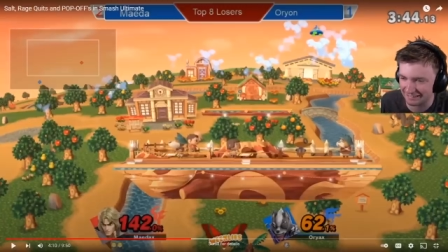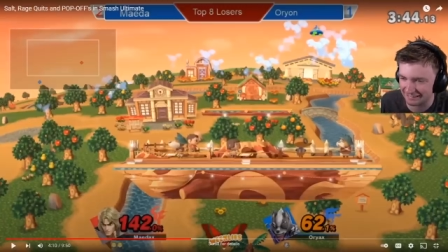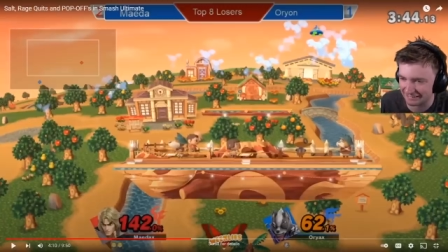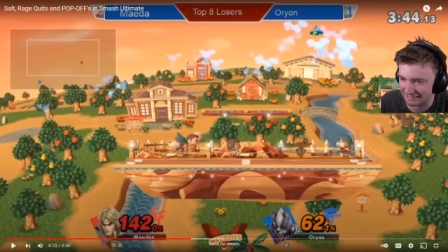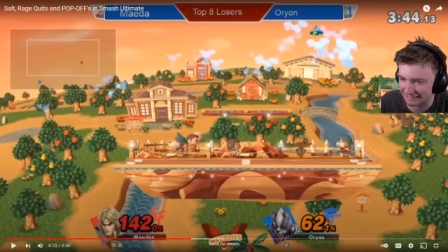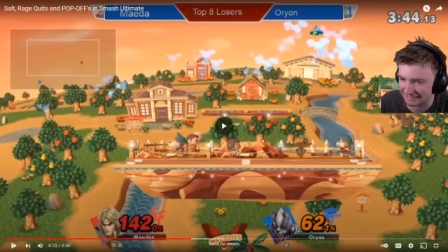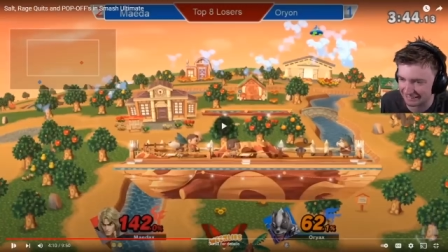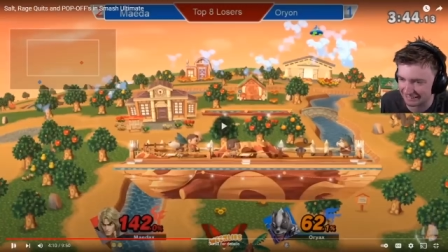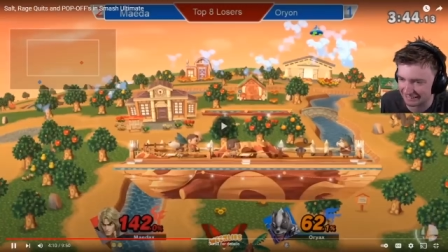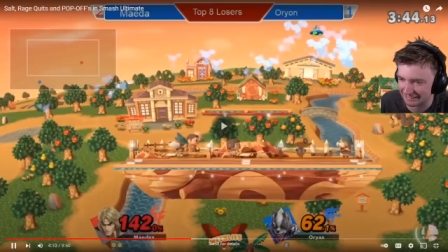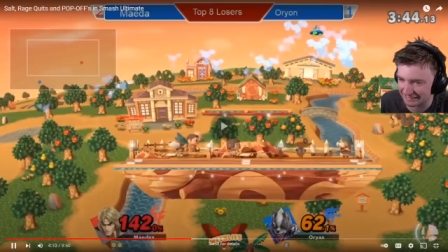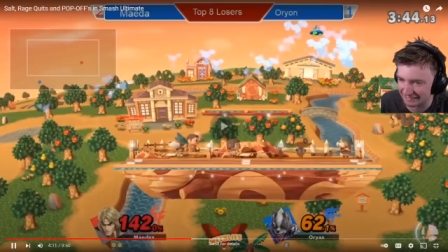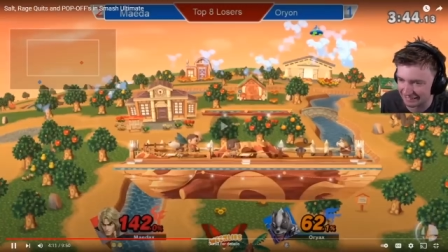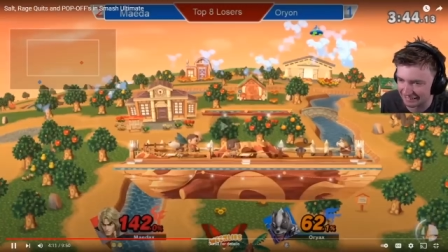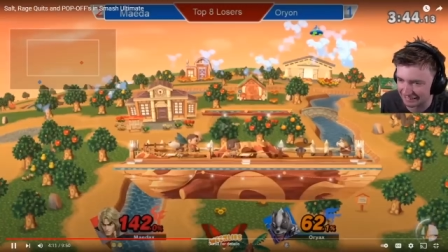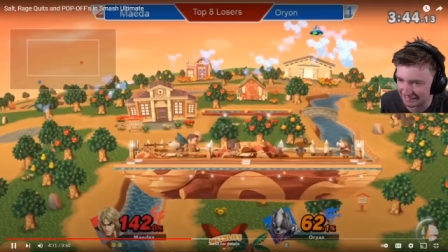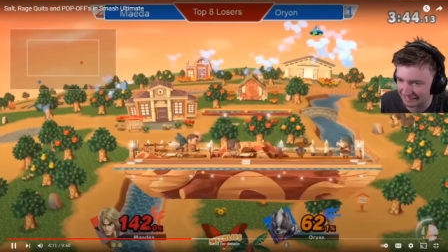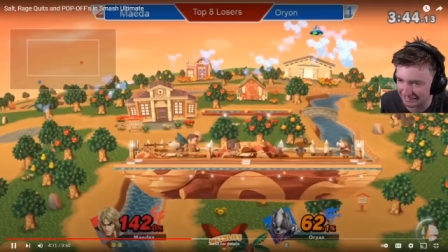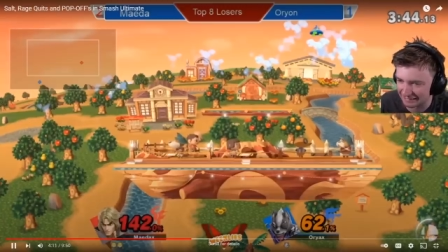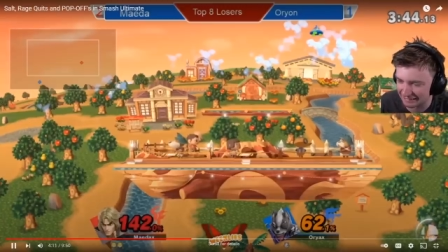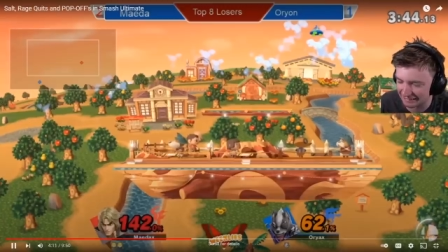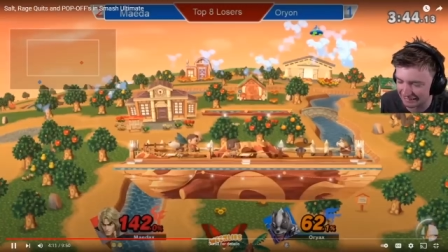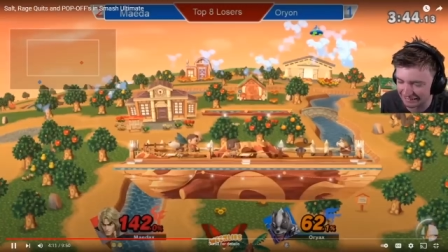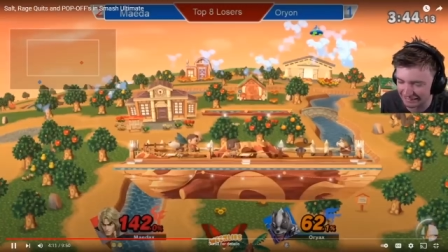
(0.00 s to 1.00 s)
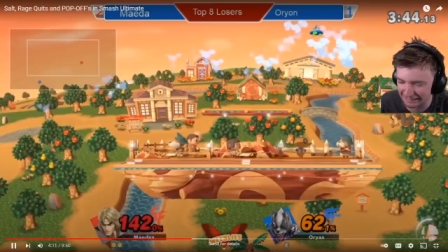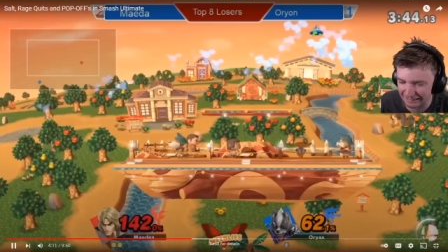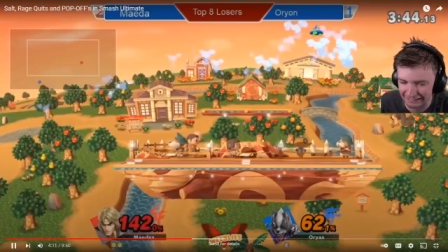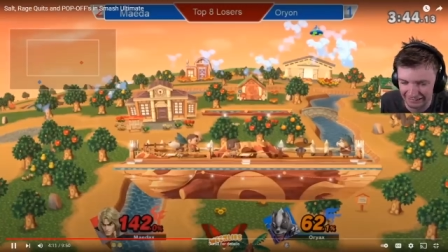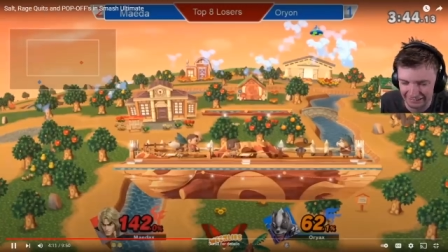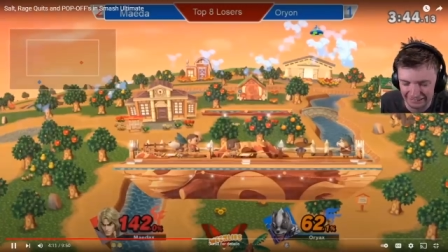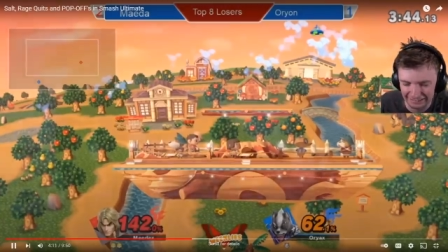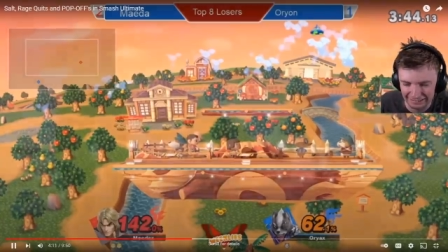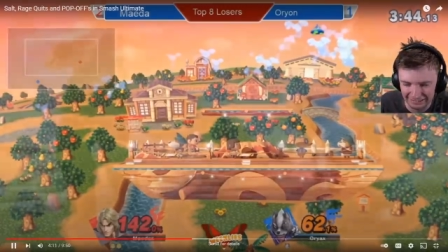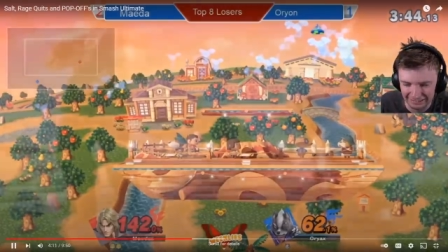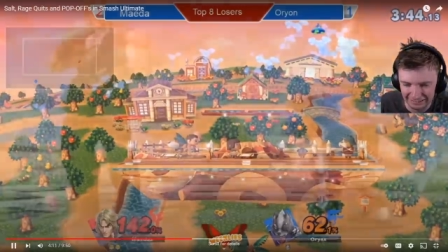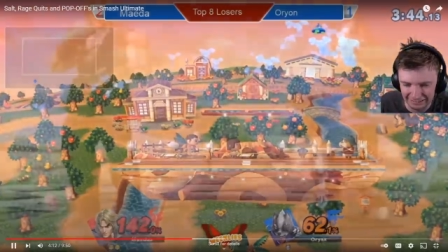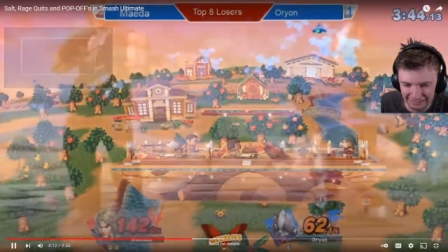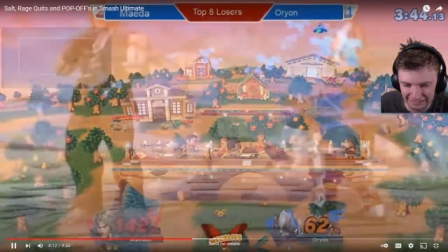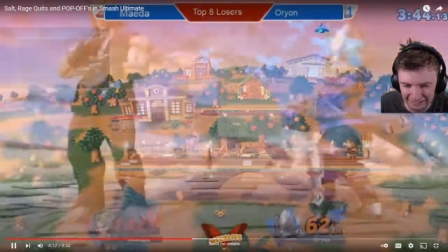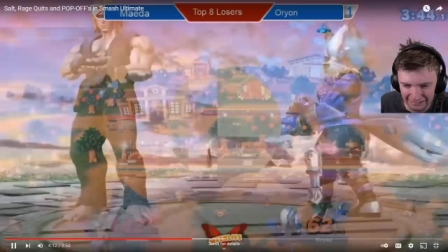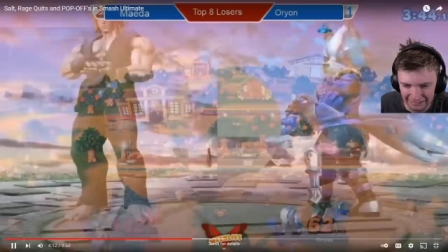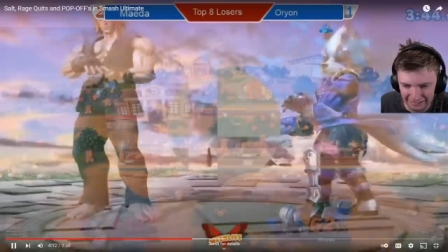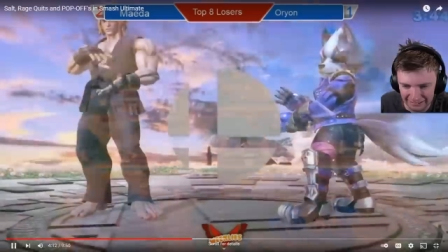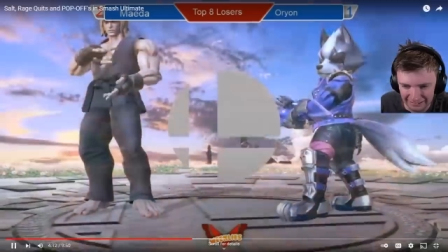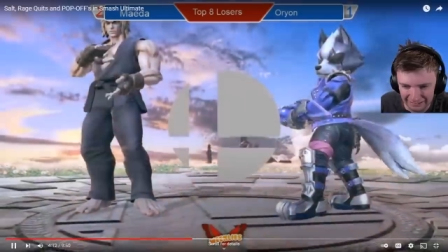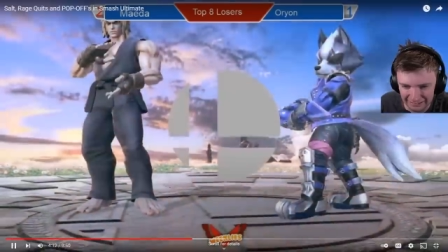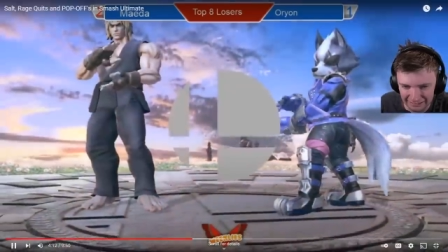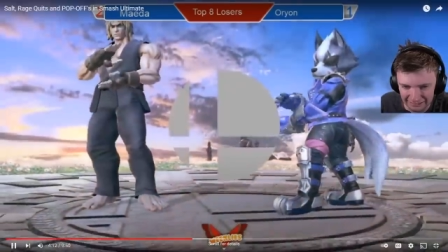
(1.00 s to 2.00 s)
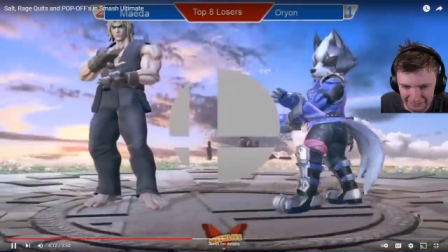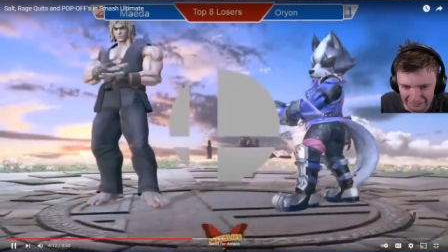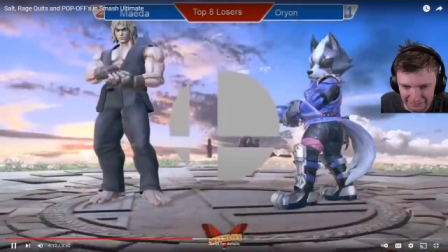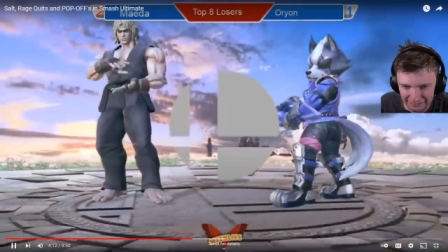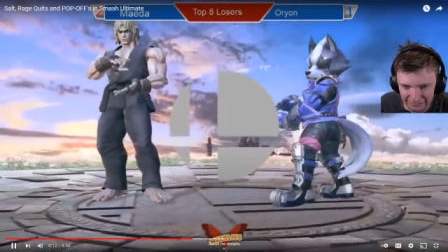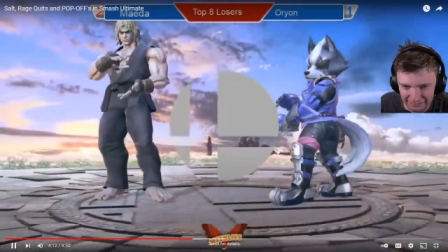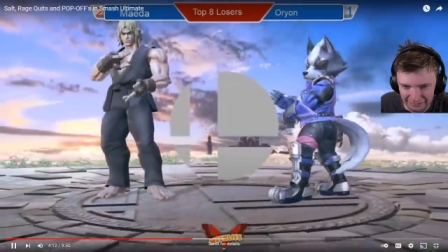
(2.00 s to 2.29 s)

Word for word: Ah, fini. Euh. down